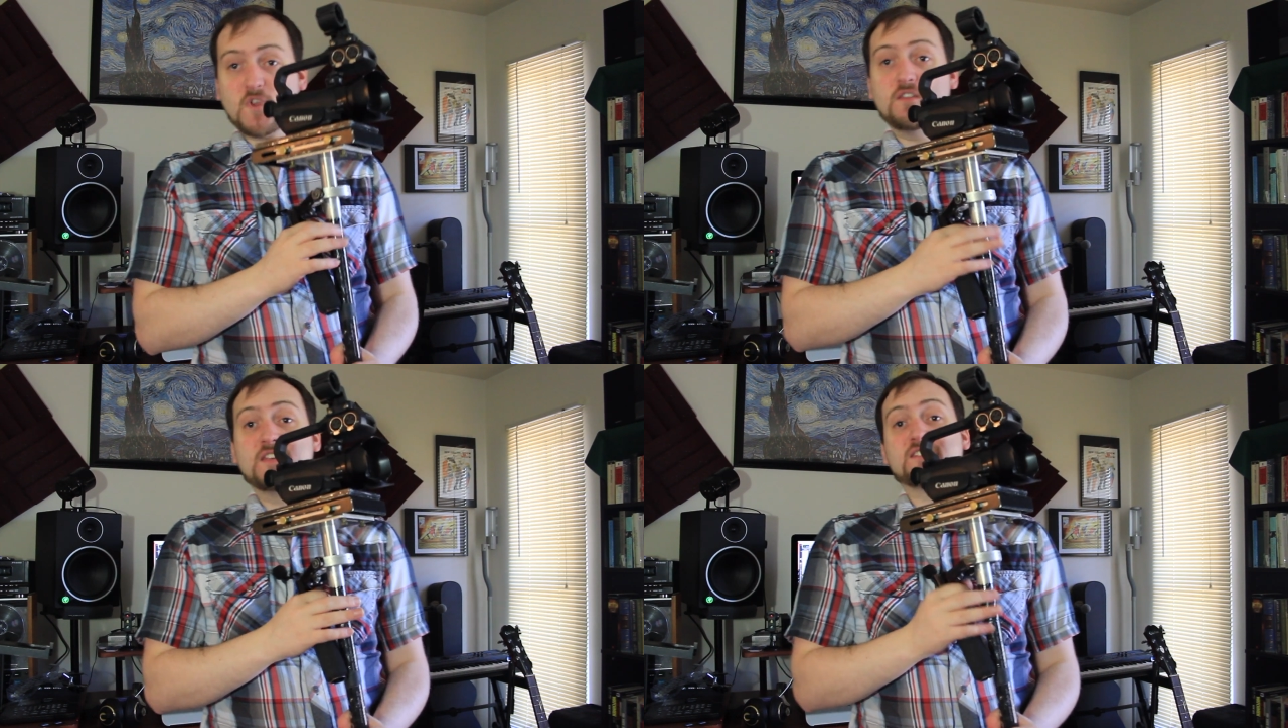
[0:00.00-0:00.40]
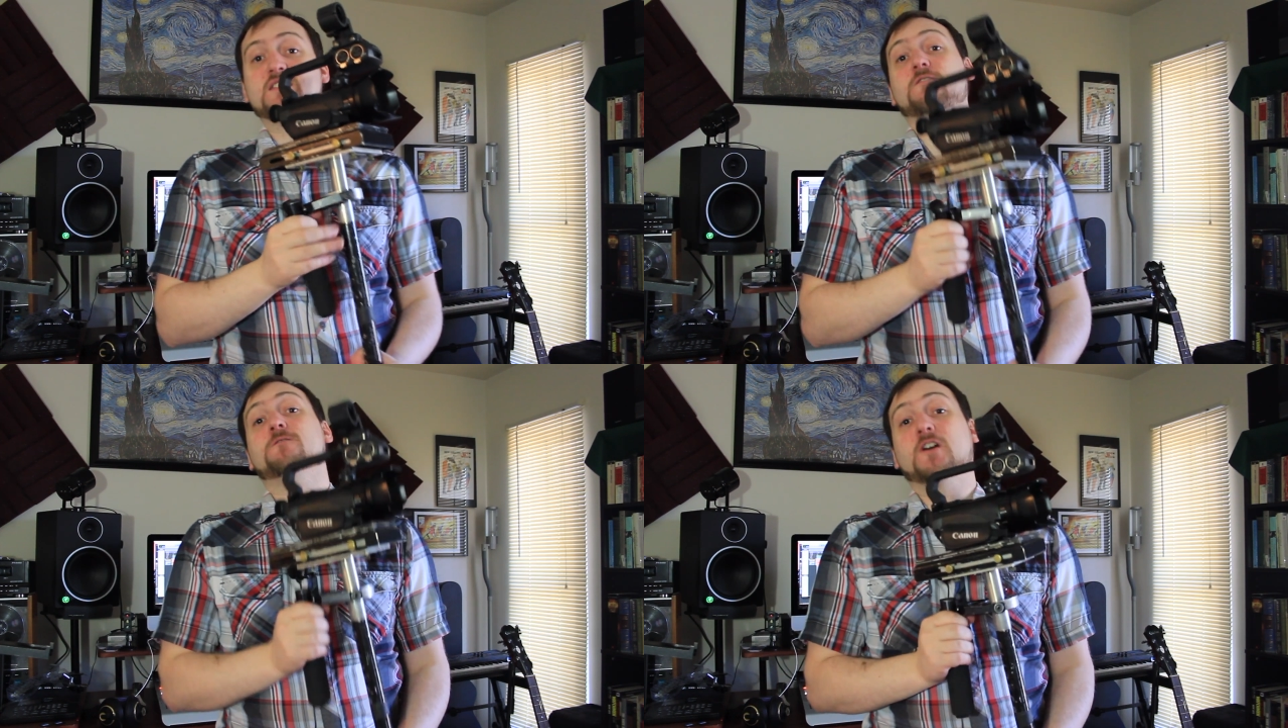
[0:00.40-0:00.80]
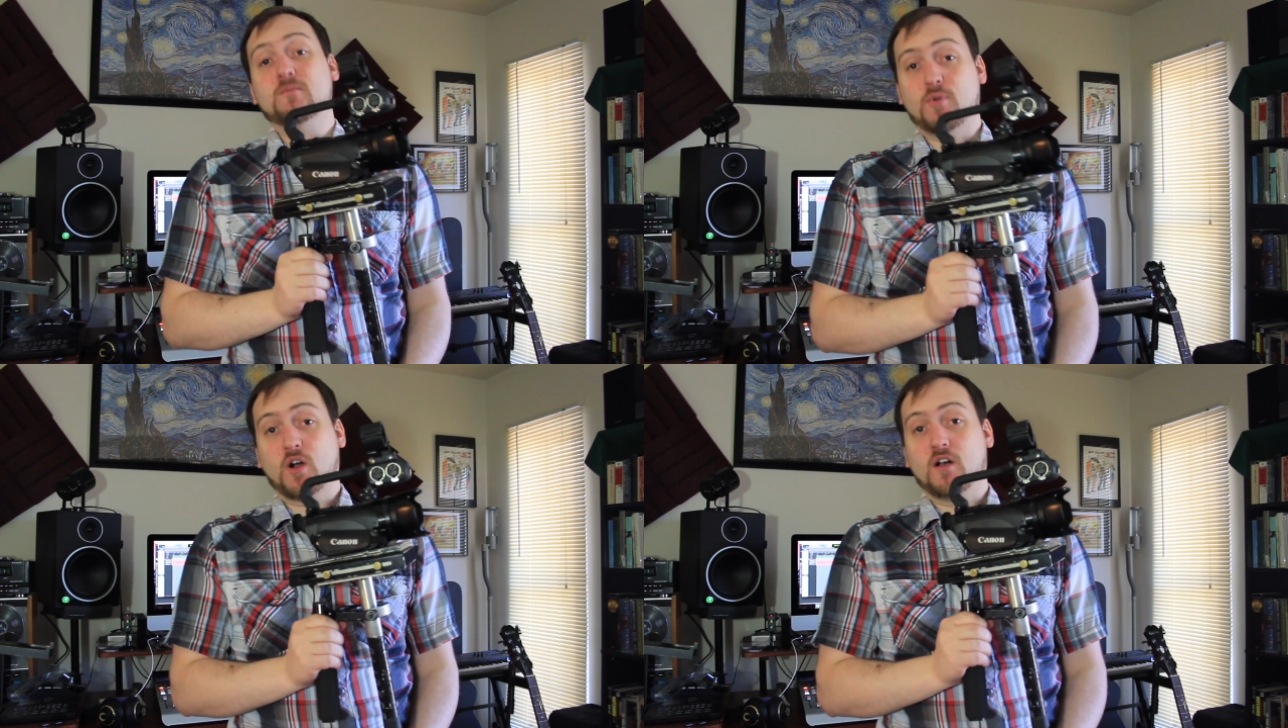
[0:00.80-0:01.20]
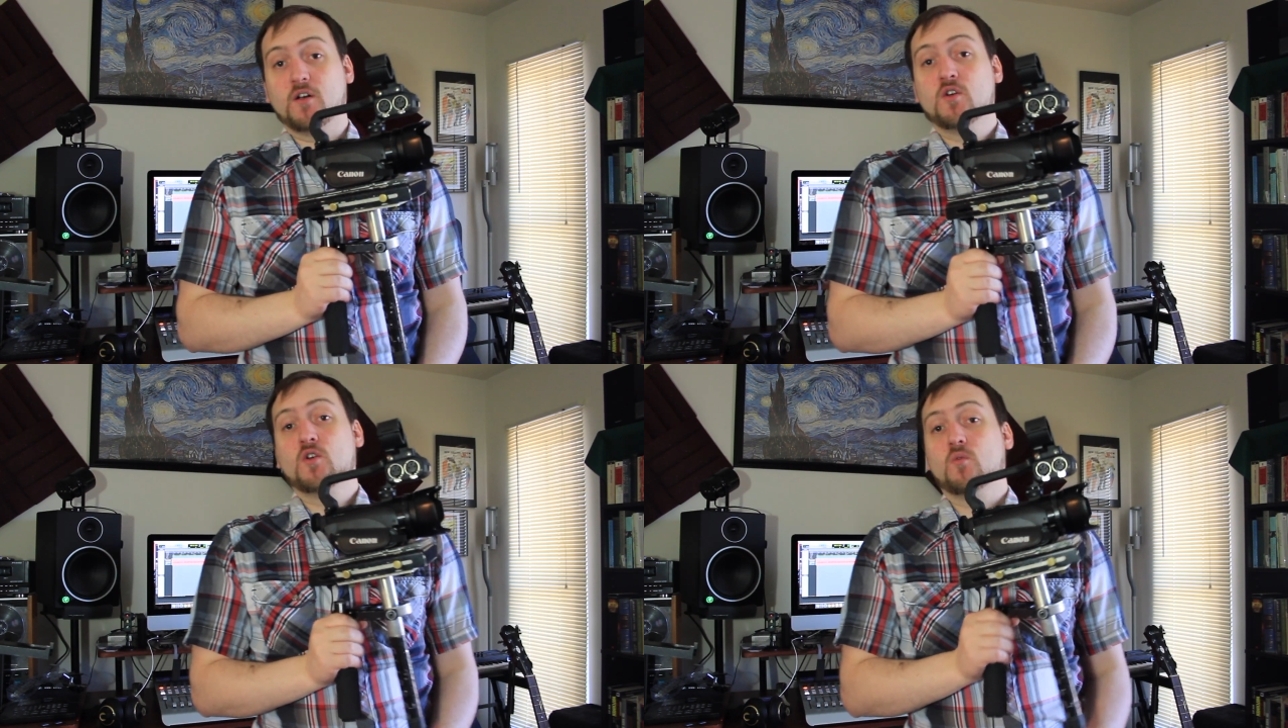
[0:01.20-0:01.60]
this is the fun
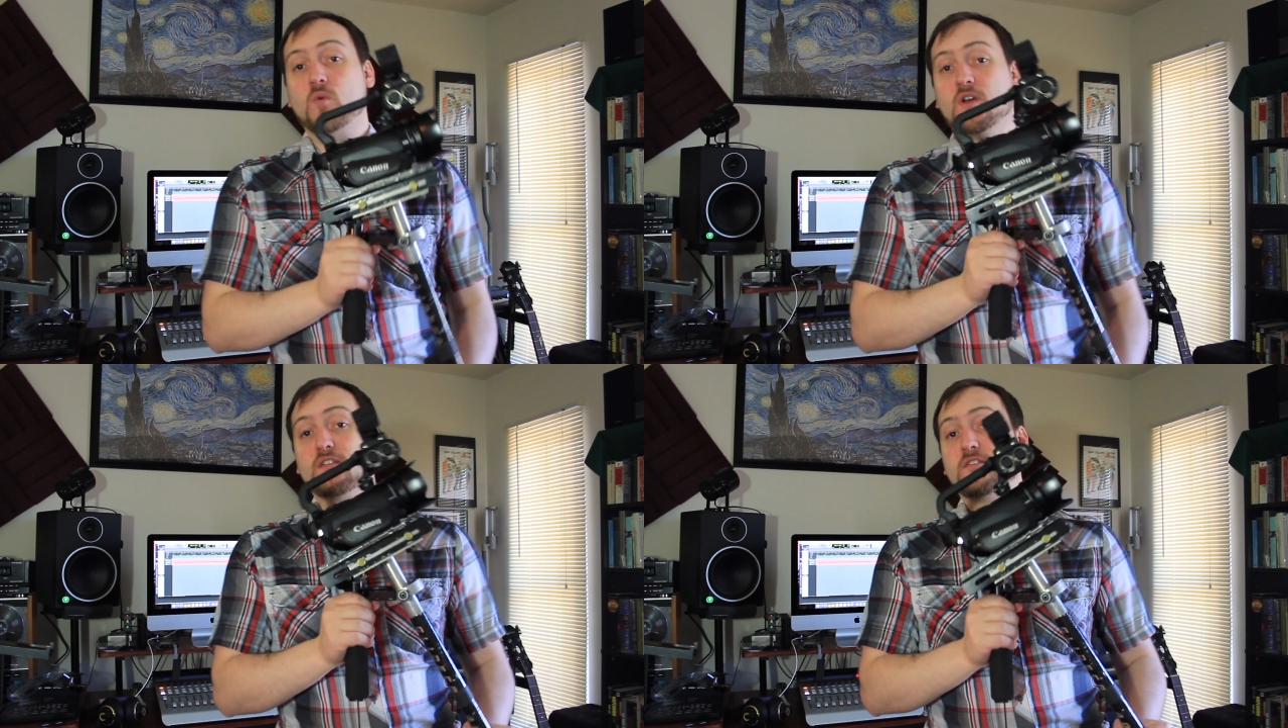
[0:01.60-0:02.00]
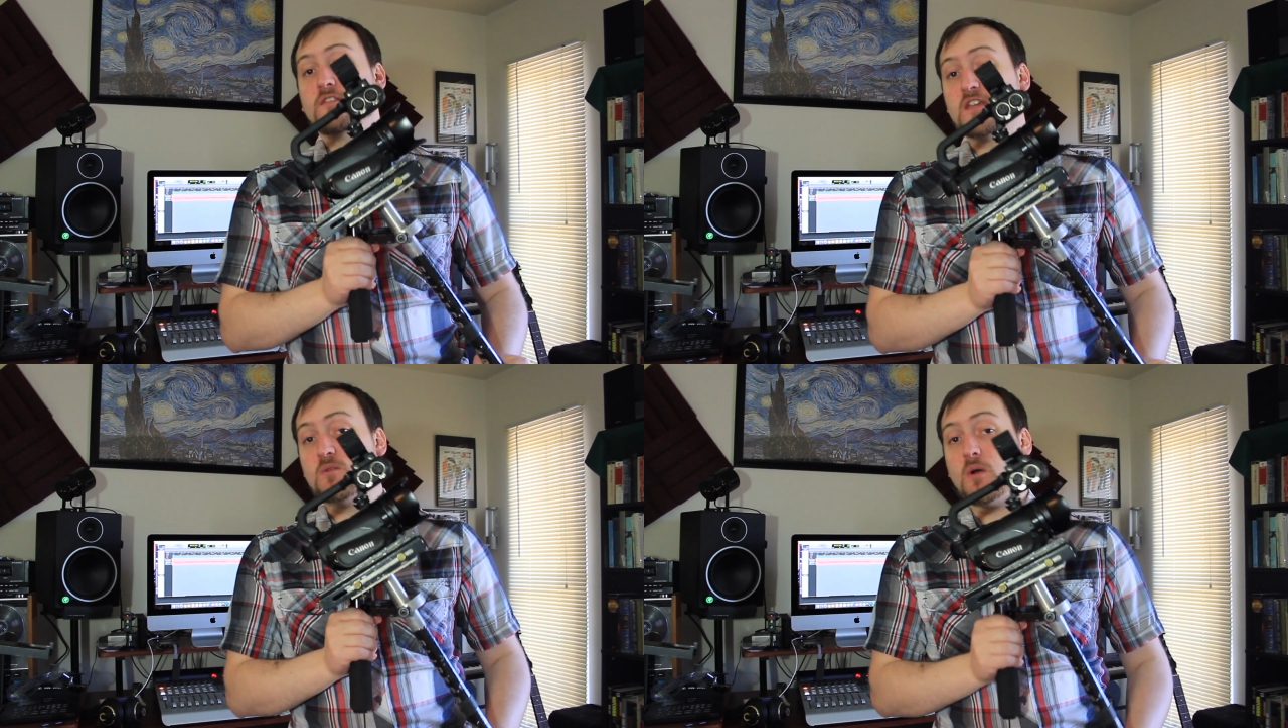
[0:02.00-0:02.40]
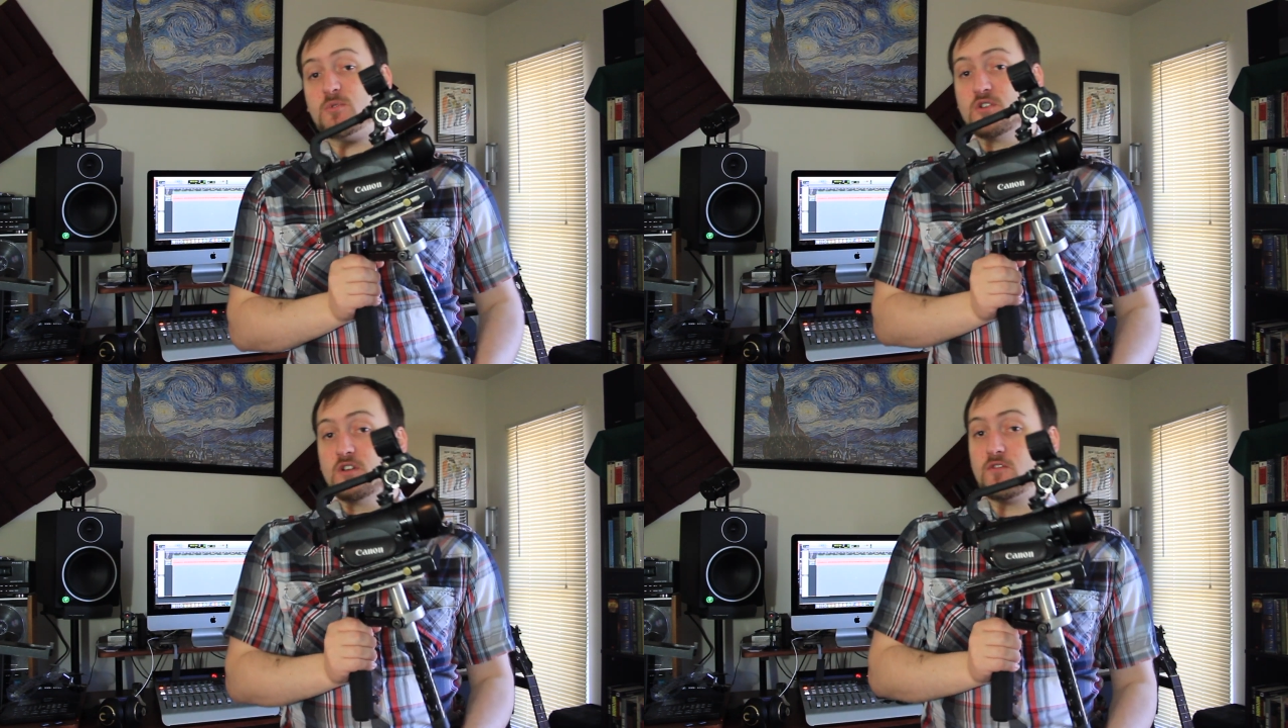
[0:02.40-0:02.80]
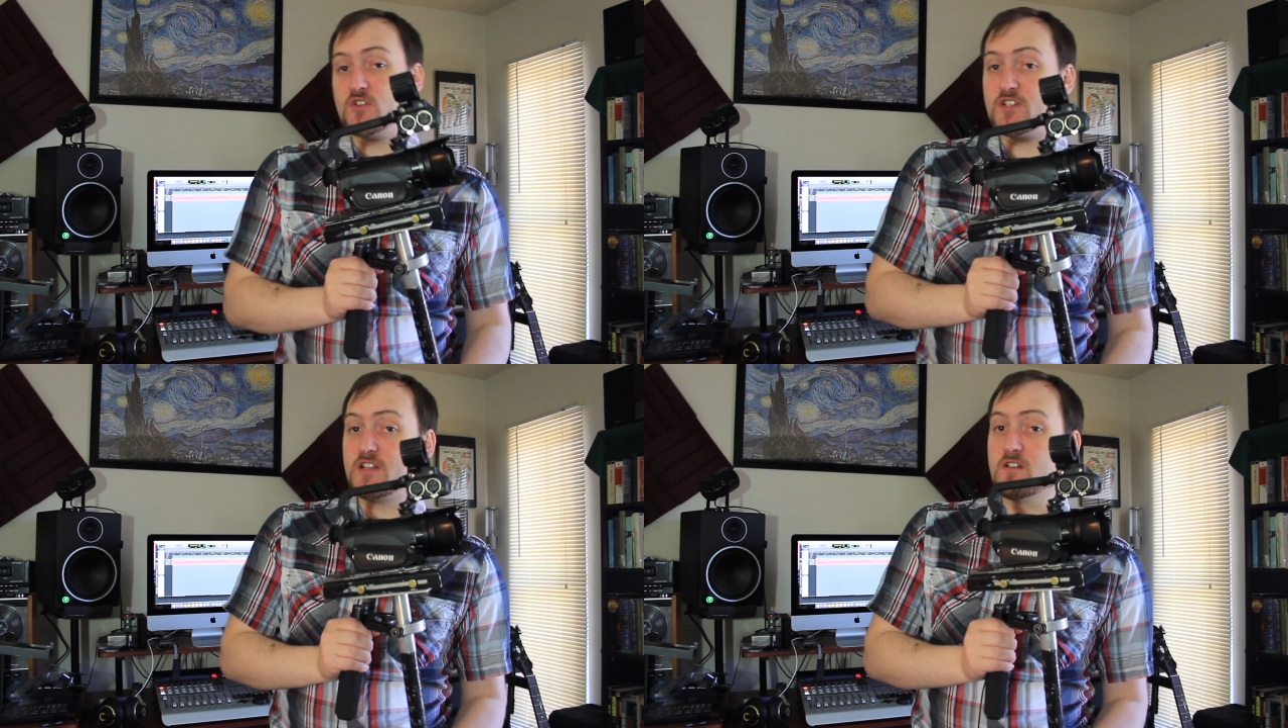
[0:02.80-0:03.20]
part with the Webster
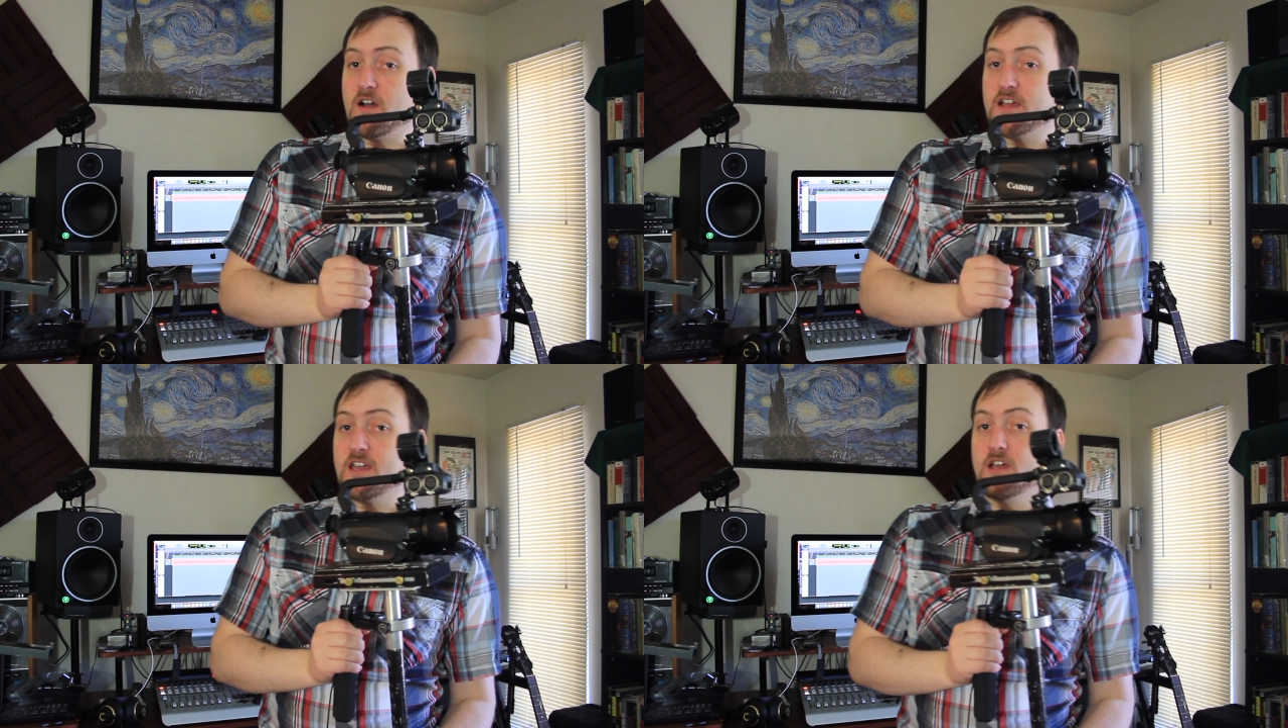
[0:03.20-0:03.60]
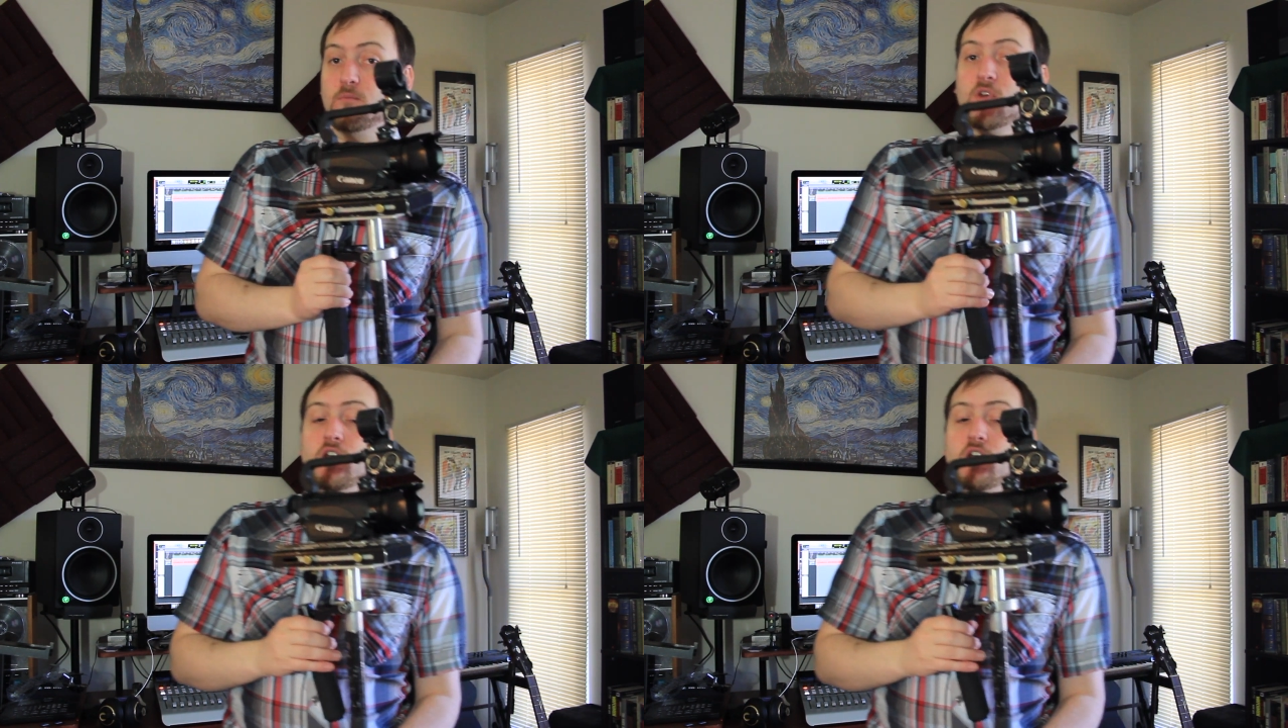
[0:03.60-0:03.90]
University Glidecam.